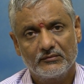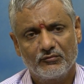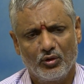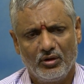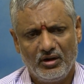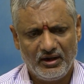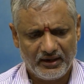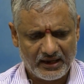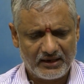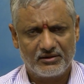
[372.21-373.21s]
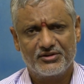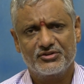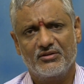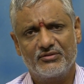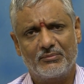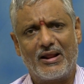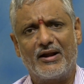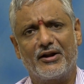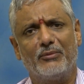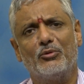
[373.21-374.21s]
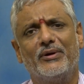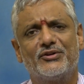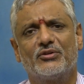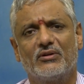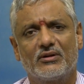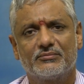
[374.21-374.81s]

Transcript: Fully calculation of the planetary movements only.